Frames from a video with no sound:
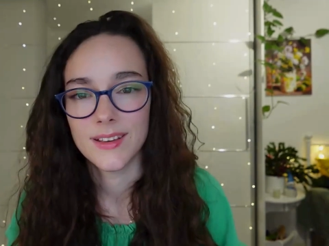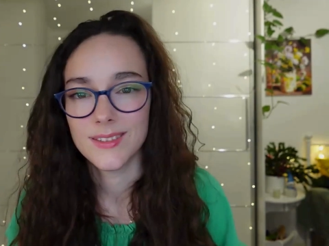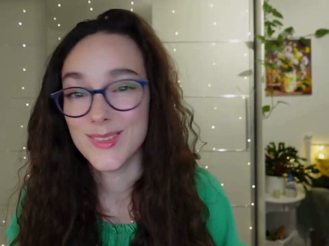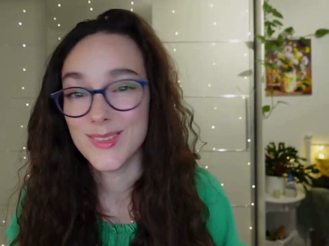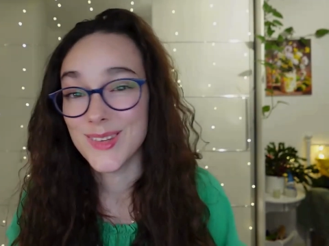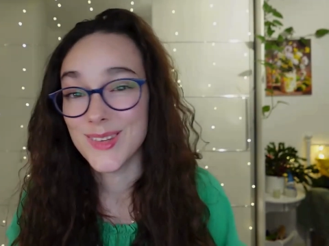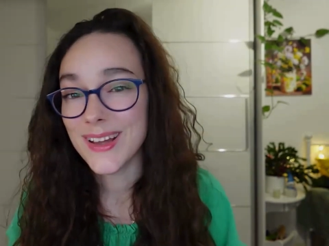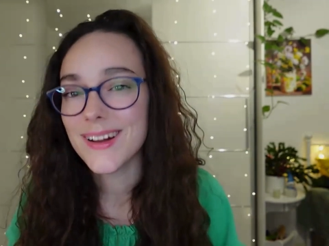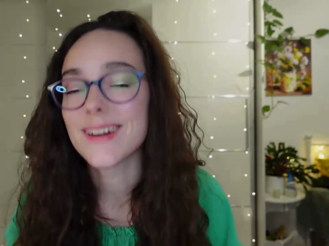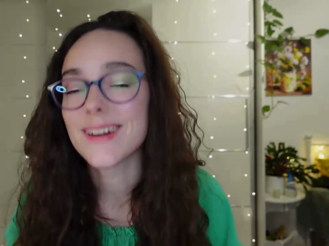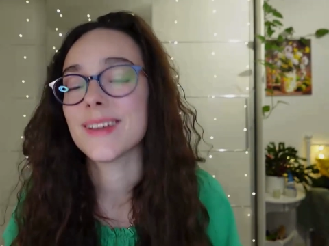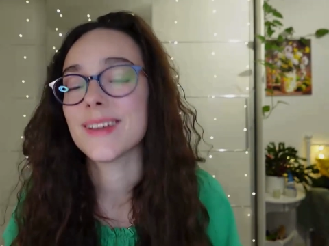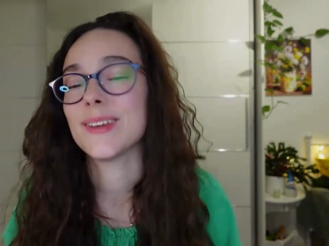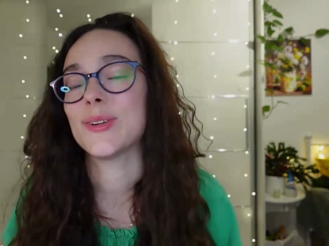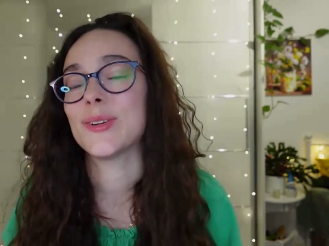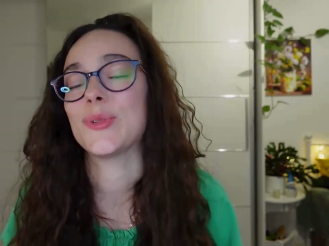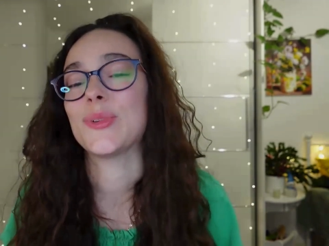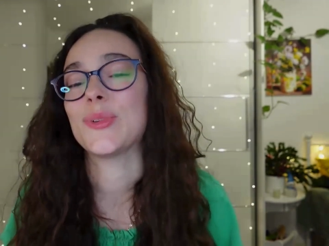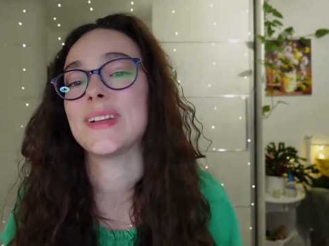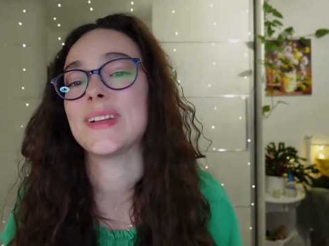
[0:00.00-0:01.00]
There
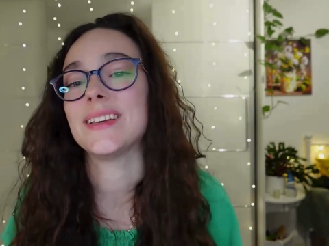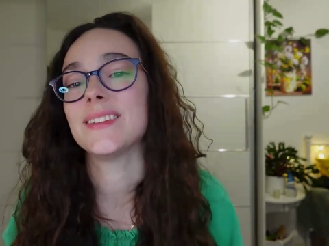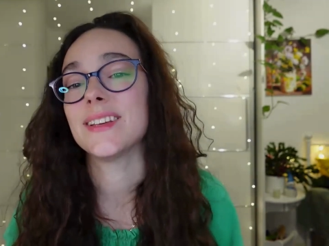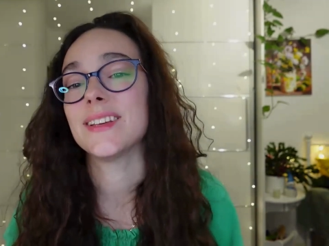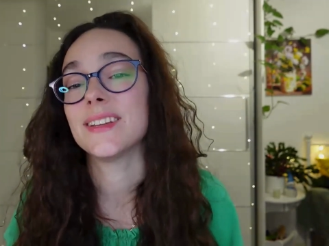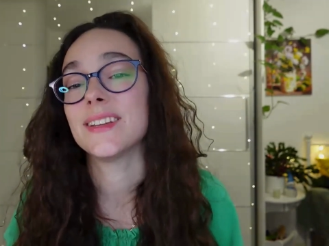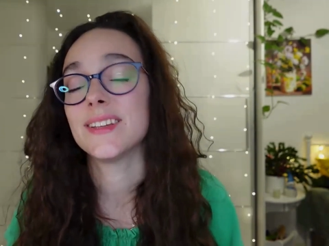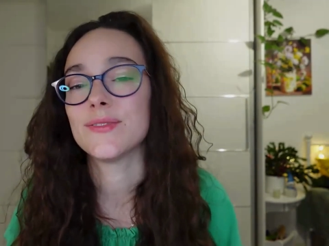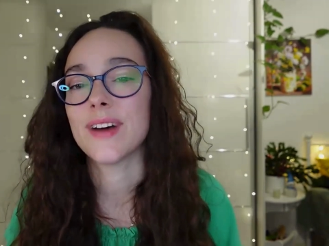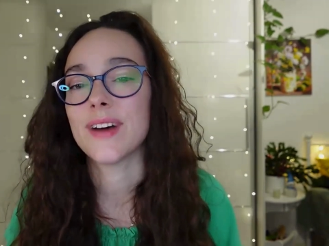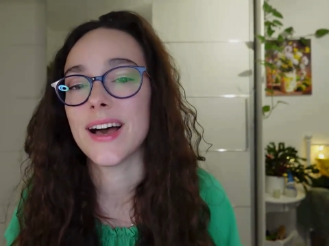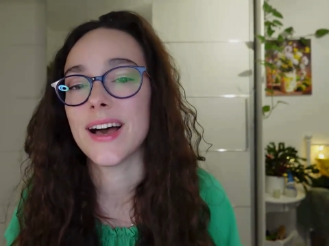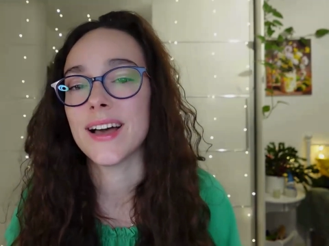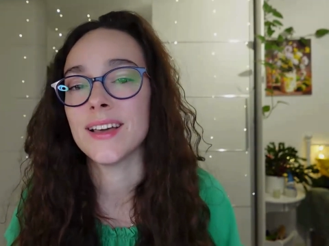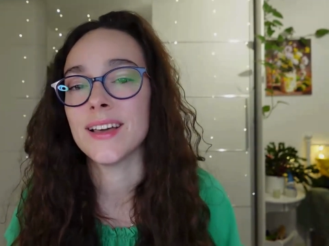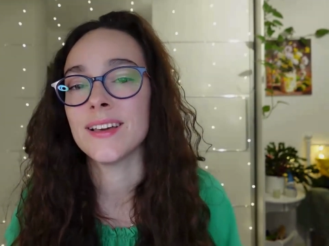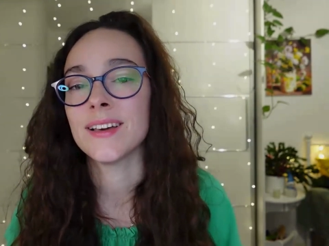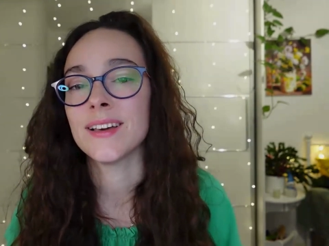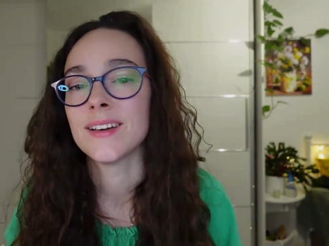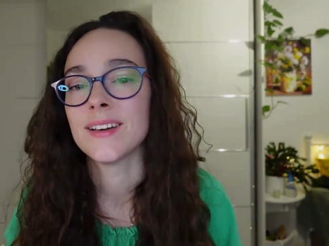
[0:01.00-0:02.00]
you will identify
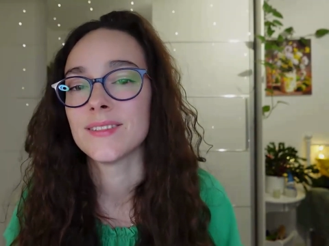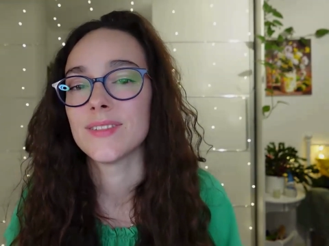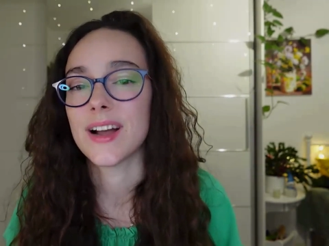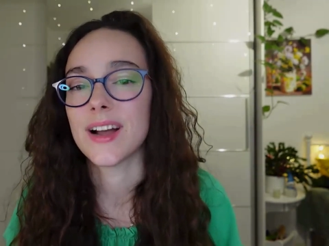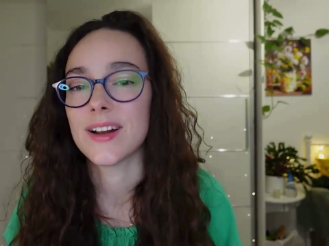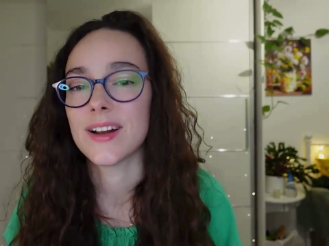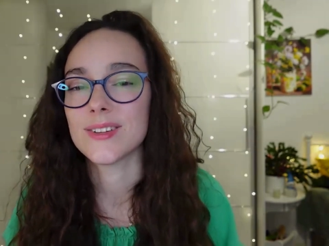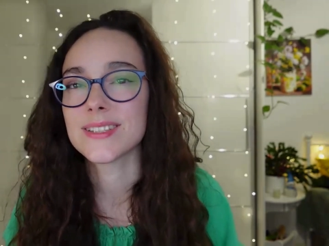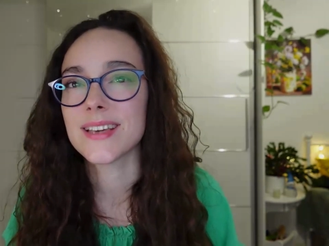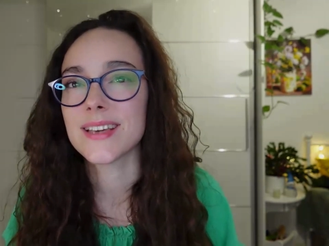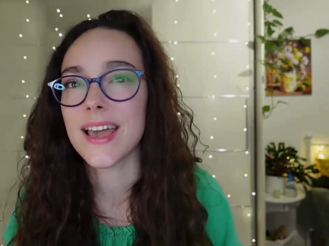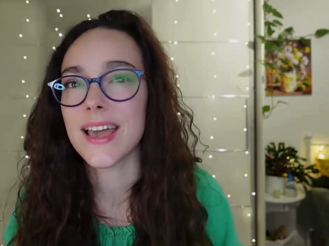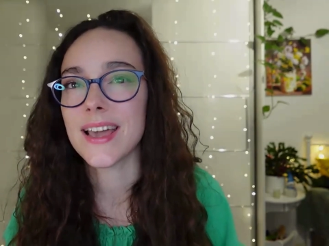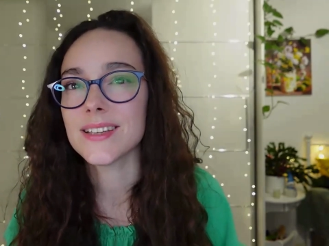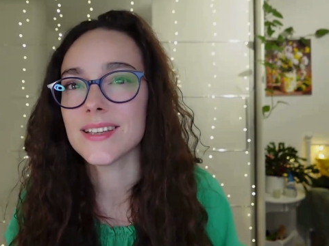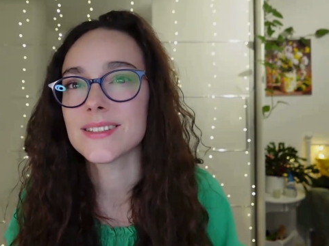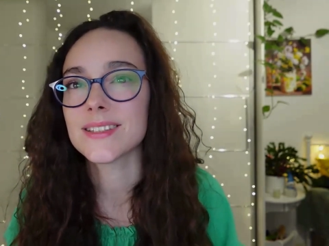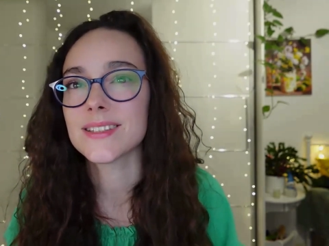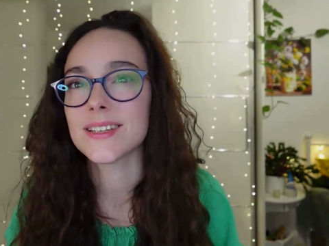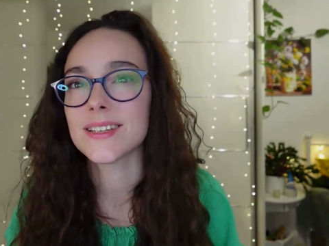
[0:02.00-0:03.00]
various
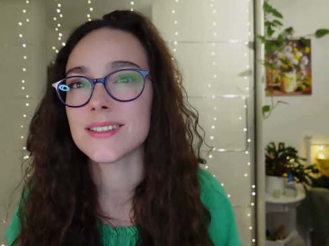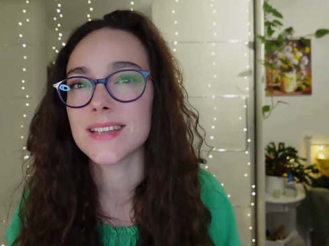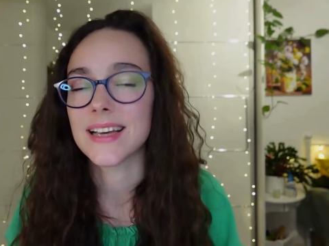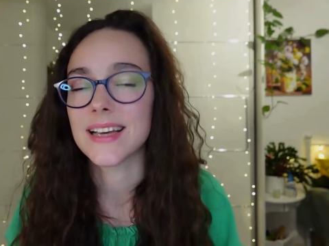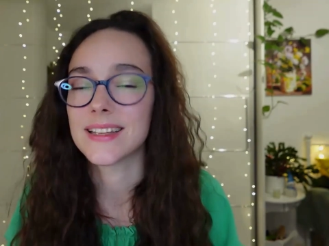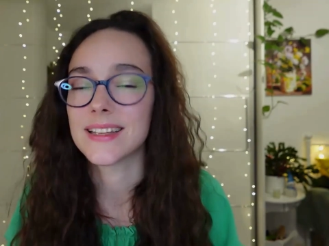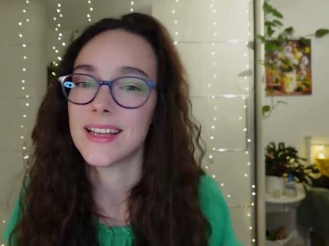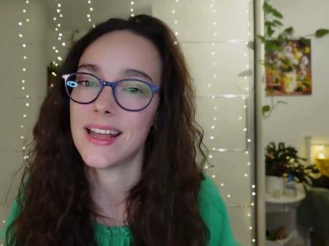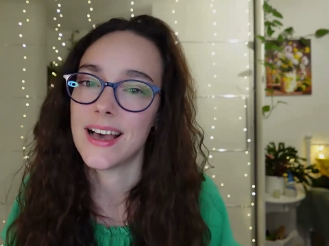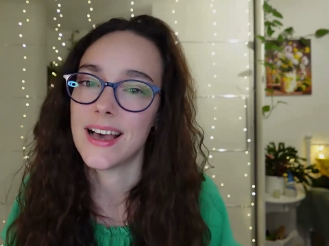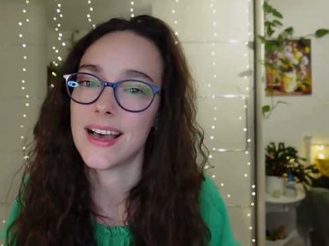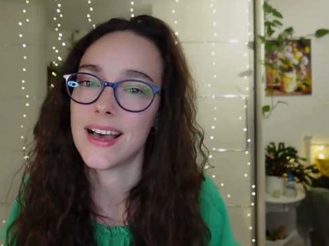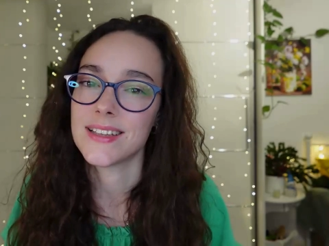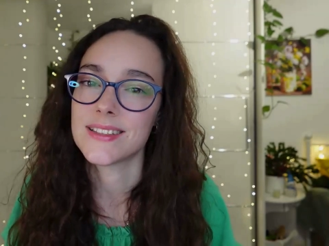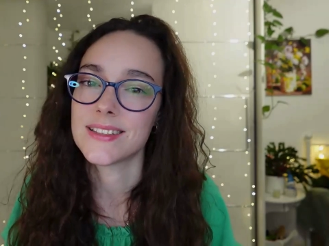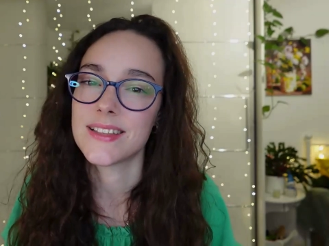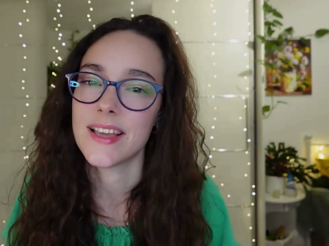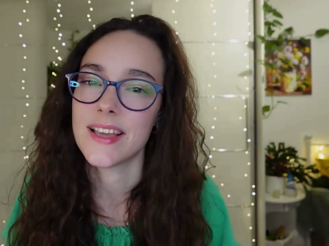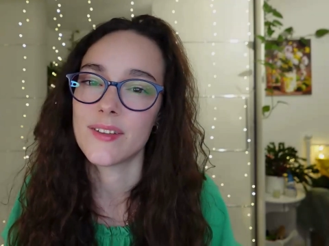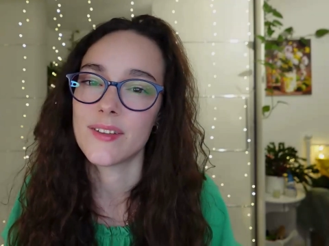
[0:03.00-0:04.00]
cases, analyze
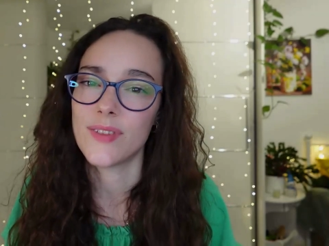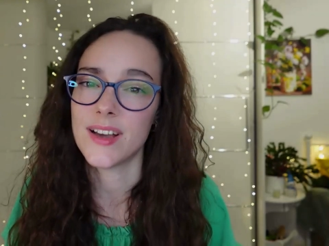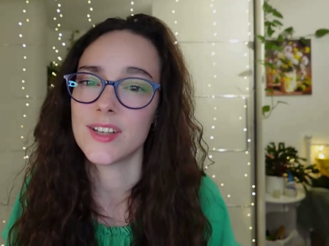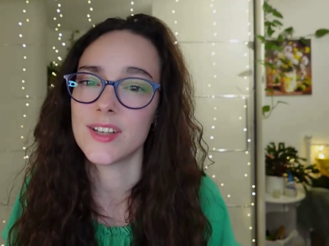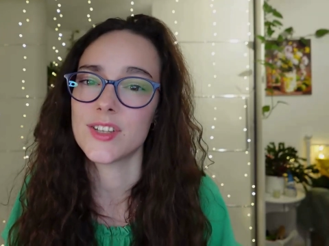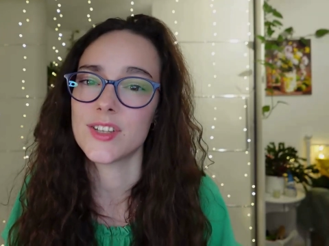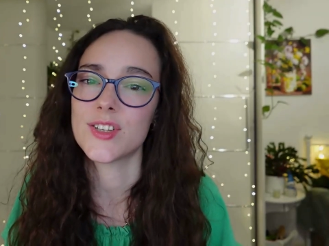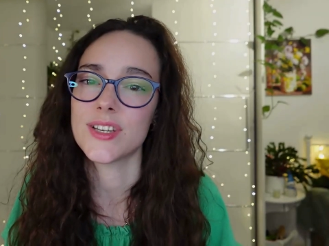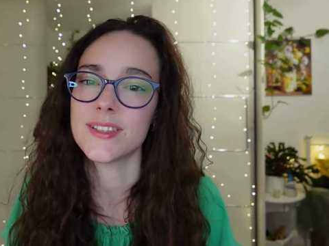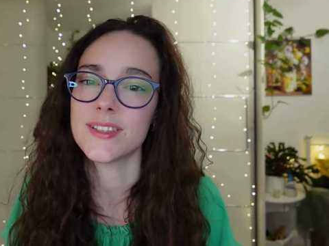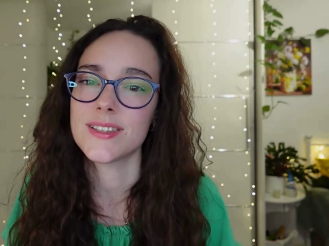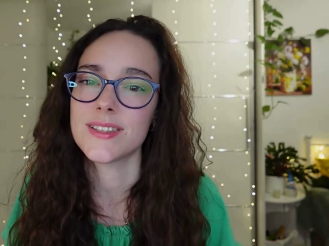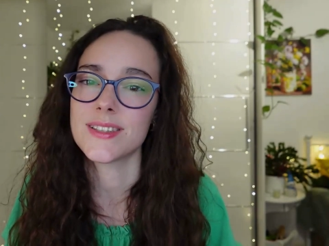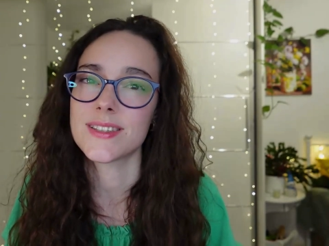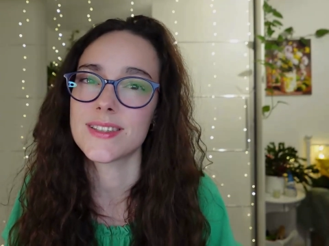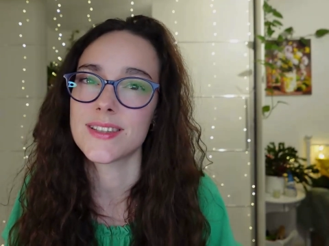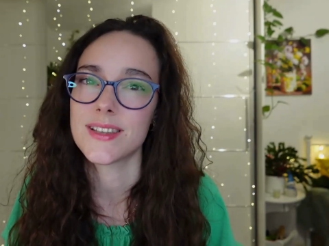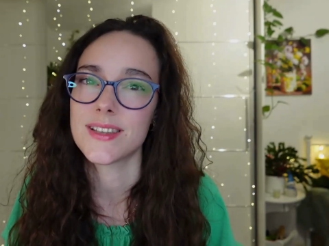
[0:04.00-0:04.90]
their functions,